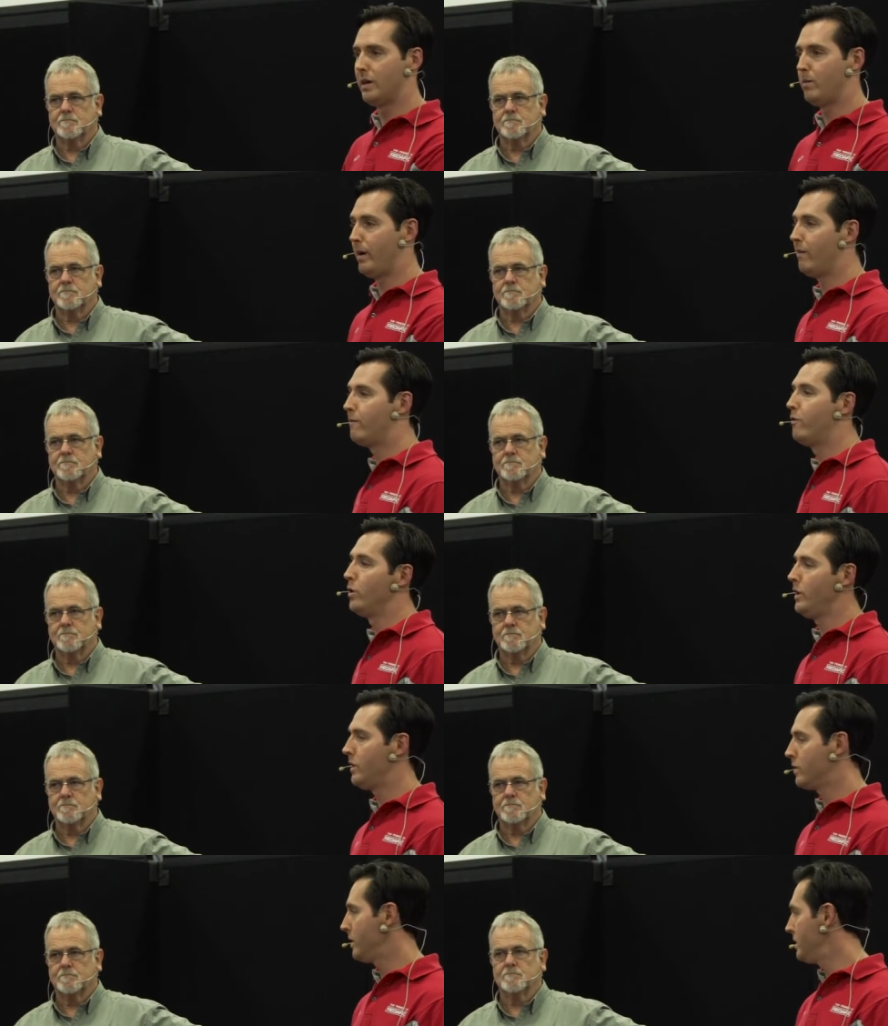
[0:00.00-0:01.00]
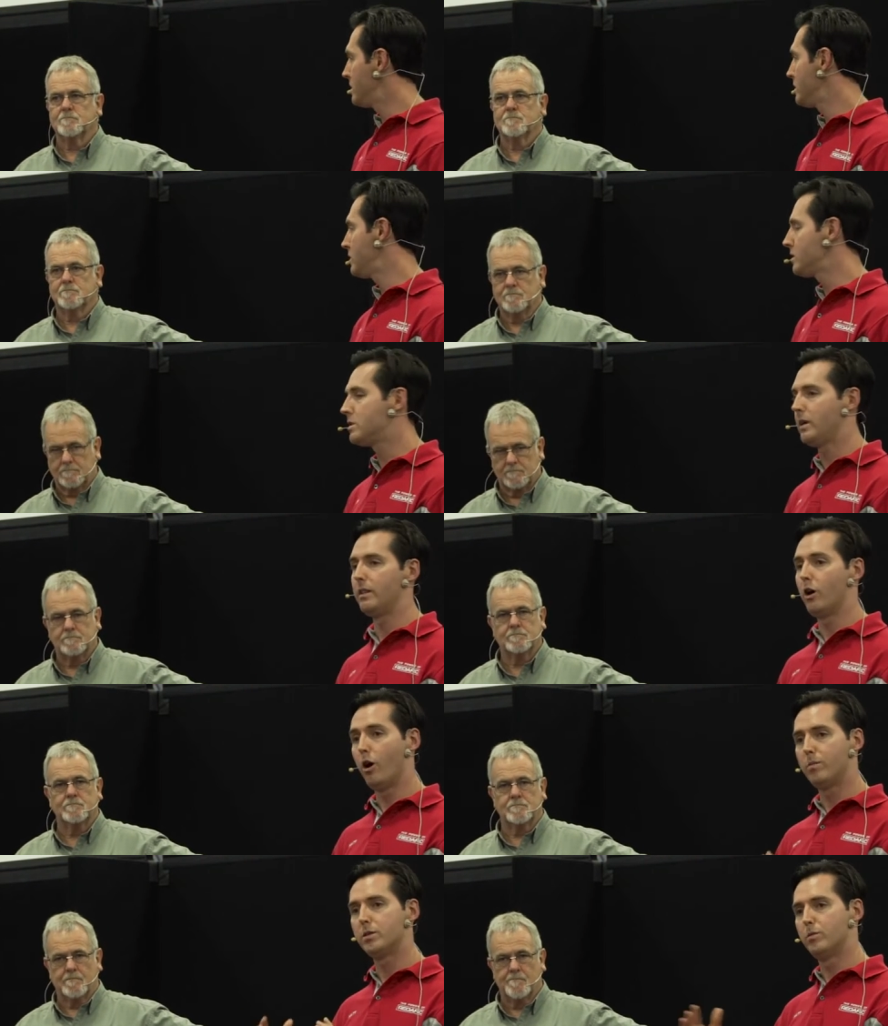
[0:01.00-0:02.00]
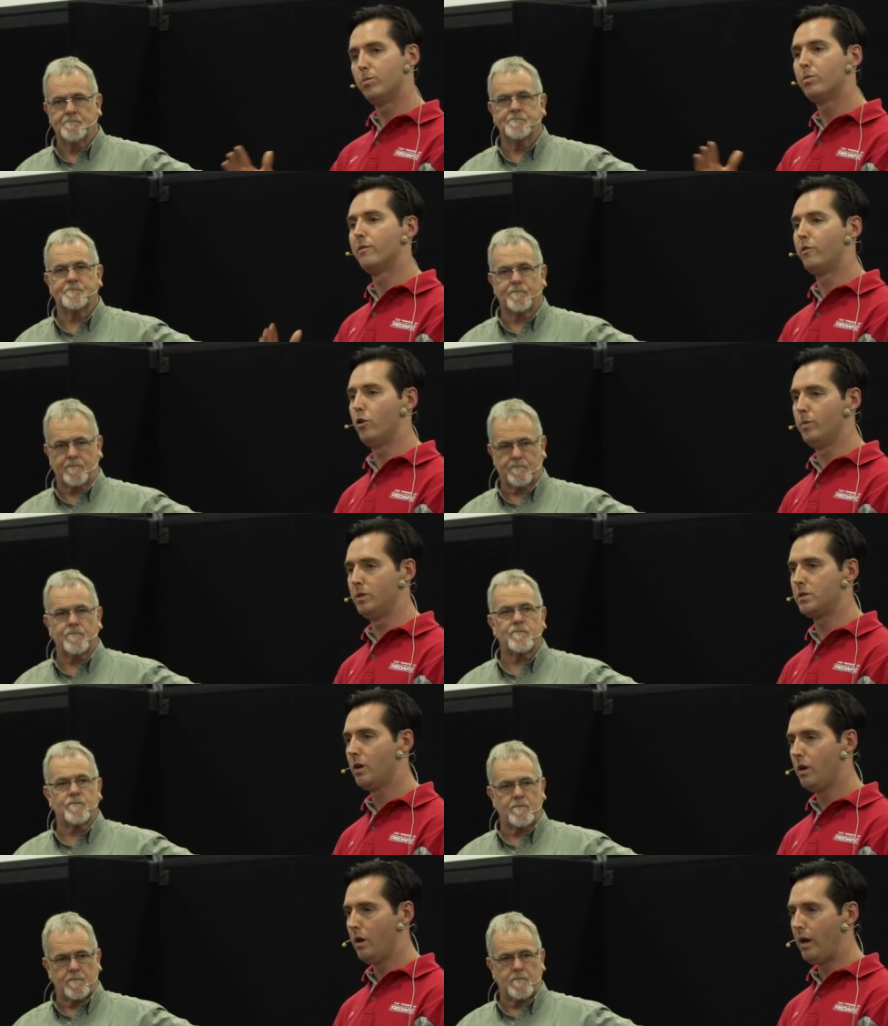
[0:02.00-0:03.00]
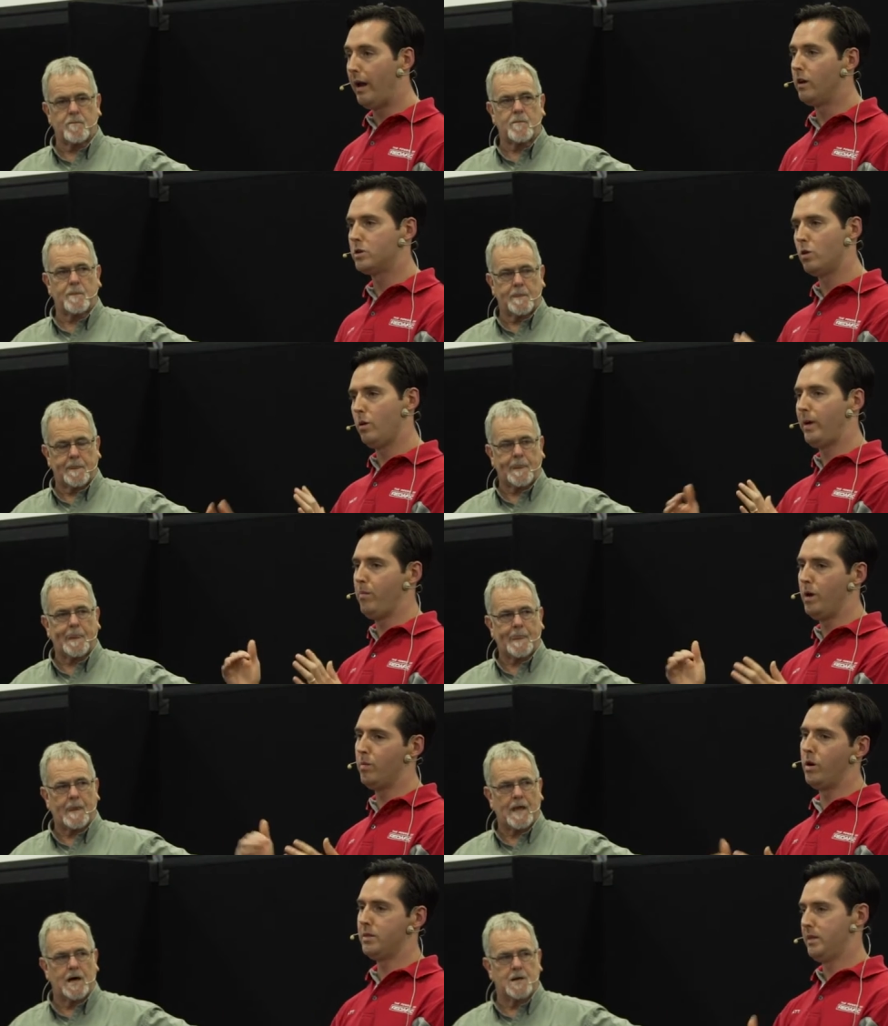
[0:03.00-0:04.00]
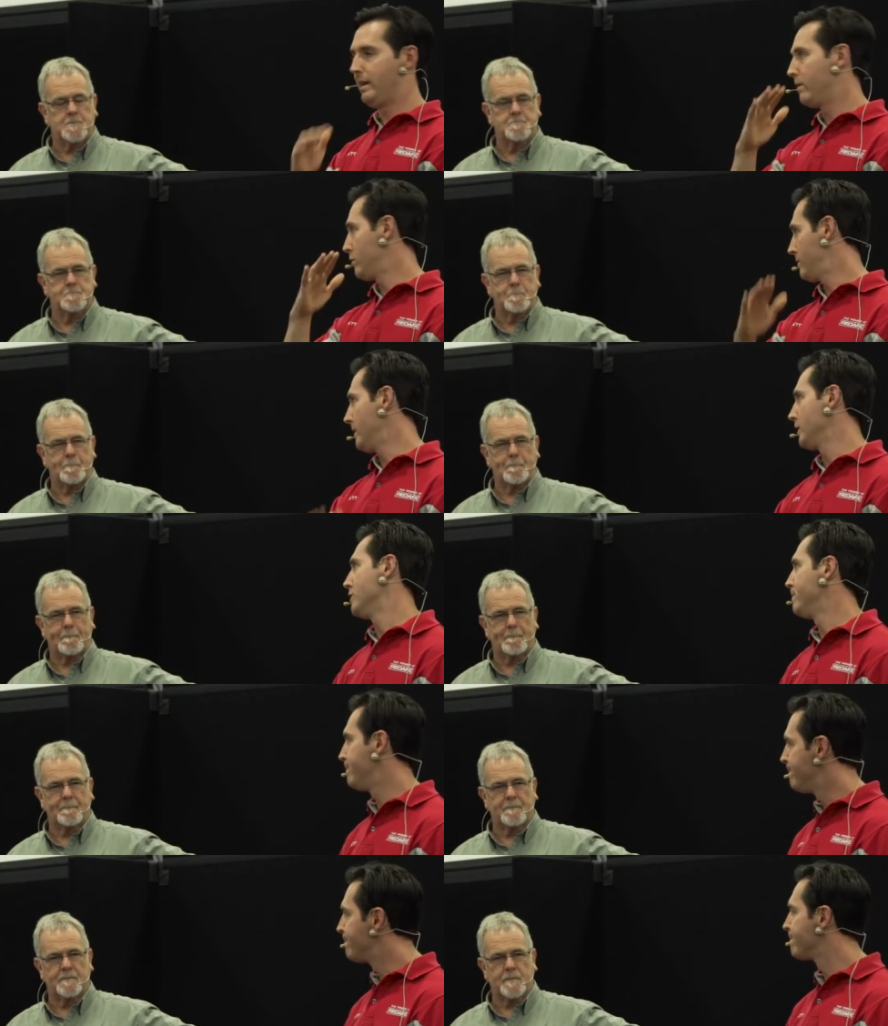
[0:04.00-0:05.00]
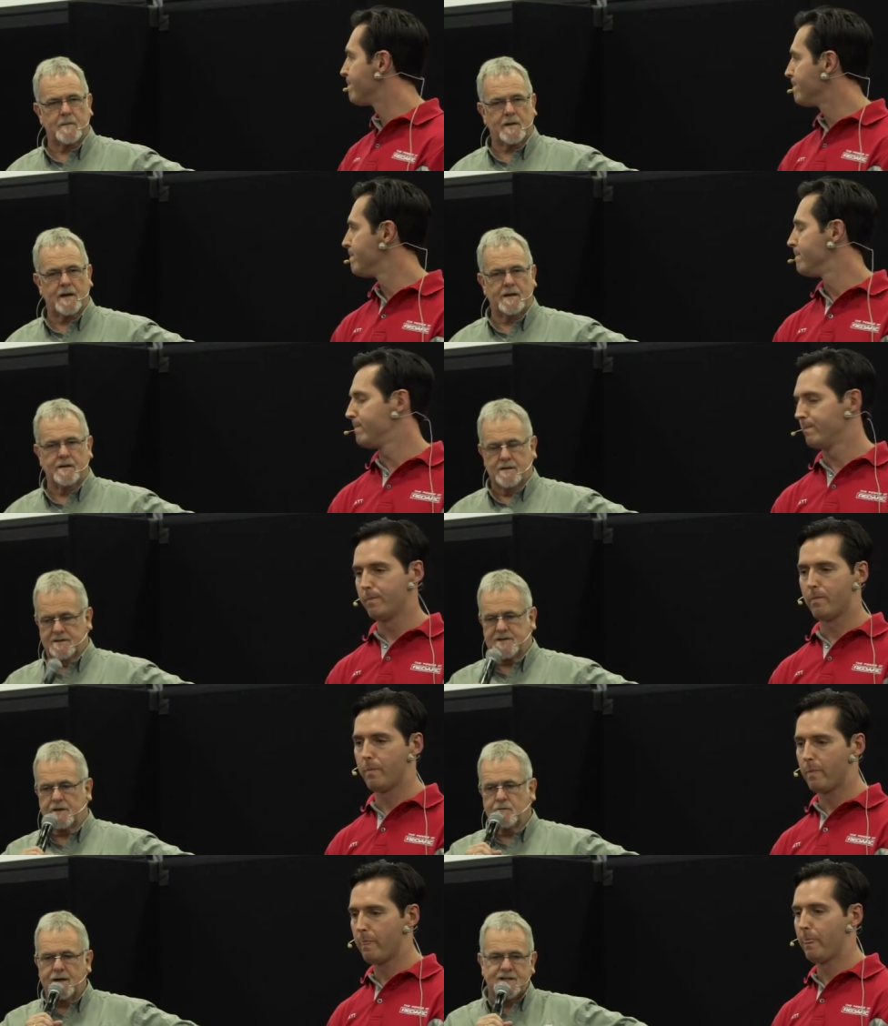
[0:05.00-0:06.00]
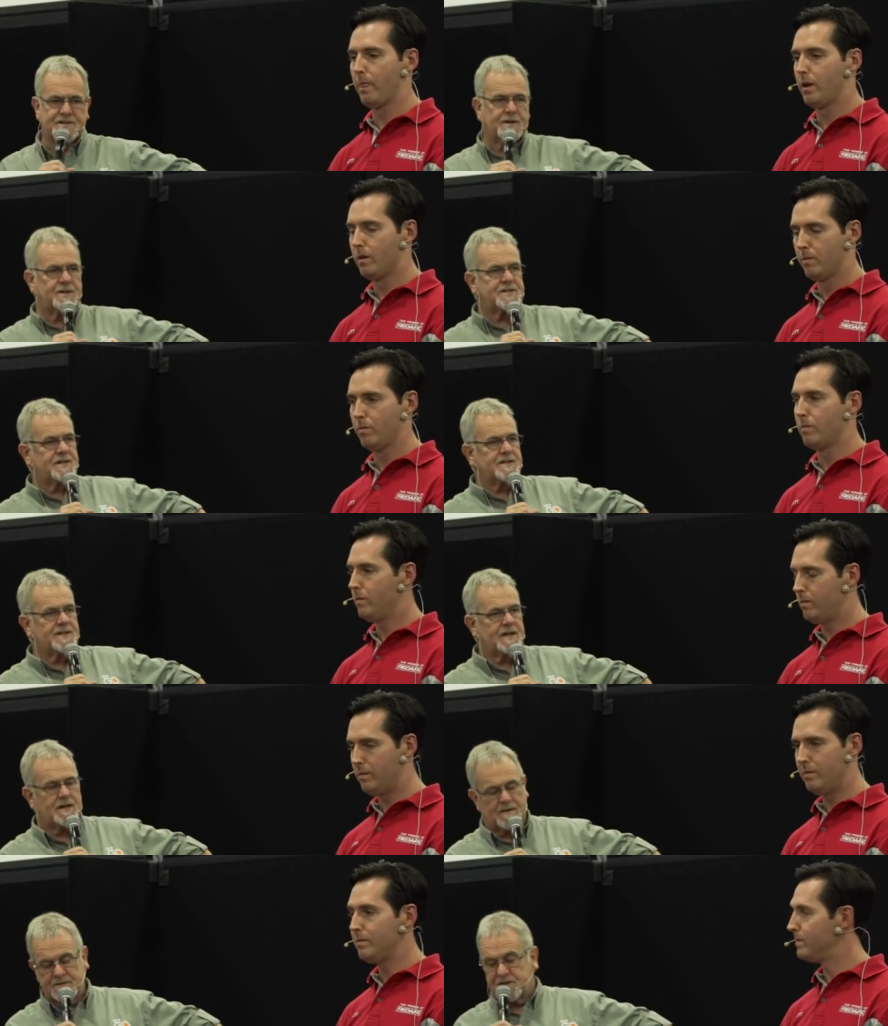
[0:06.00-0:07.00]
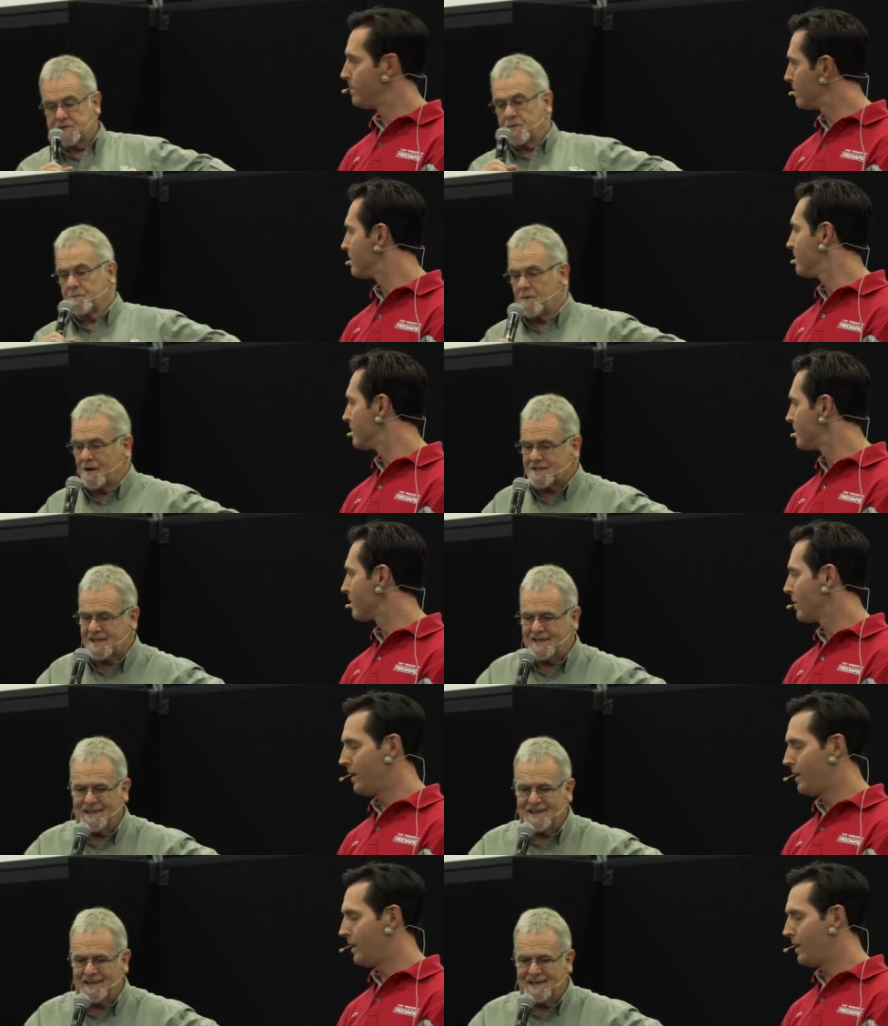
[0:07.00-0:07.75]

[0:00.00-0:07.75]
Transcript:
Speaker 1: at about 40 degrees just to get the optimum performance. And it's all about minimising that reflection.
Speaker 2: So research, and uh, I've just swapped mics here.